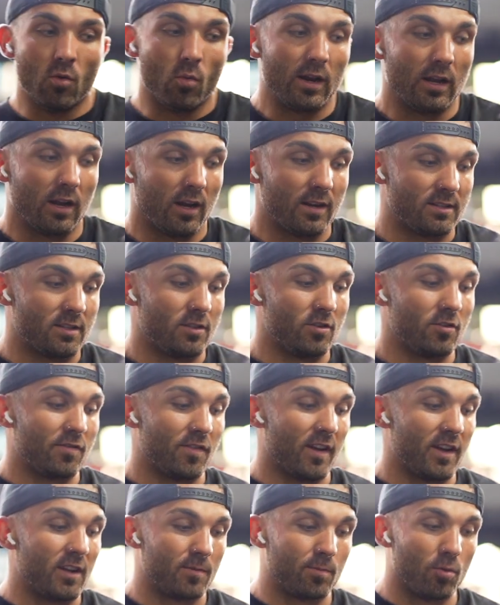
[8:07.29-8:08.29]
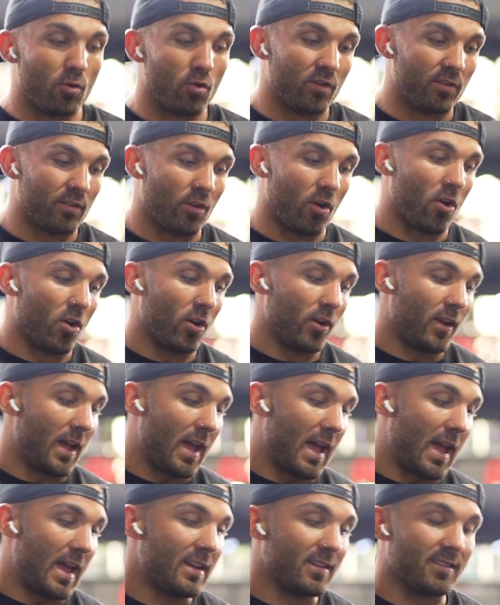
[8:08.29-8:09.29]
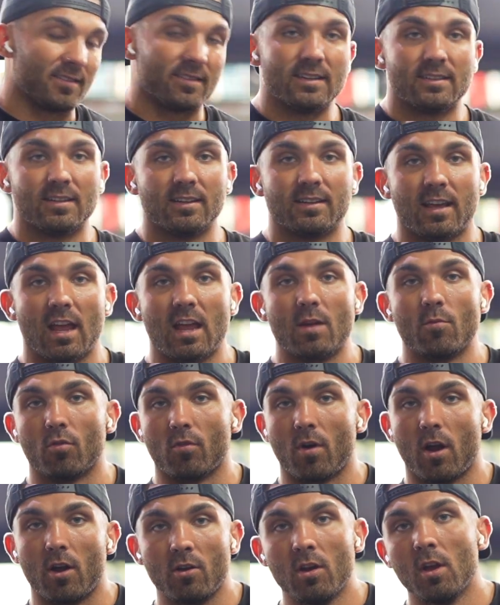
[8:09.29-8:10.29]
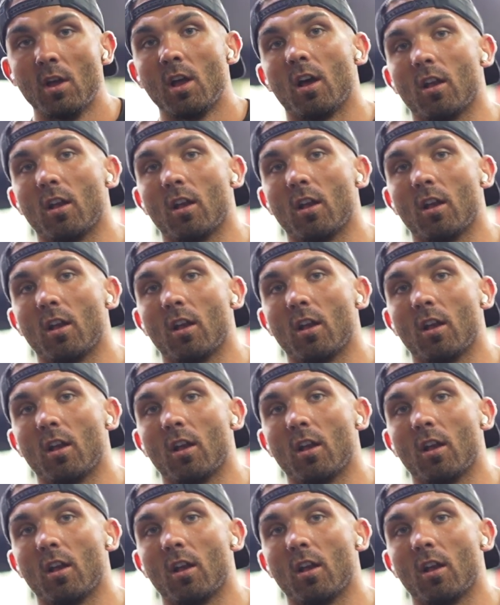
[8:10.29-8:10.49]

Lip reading: We like to do face pulls on a seated cable row.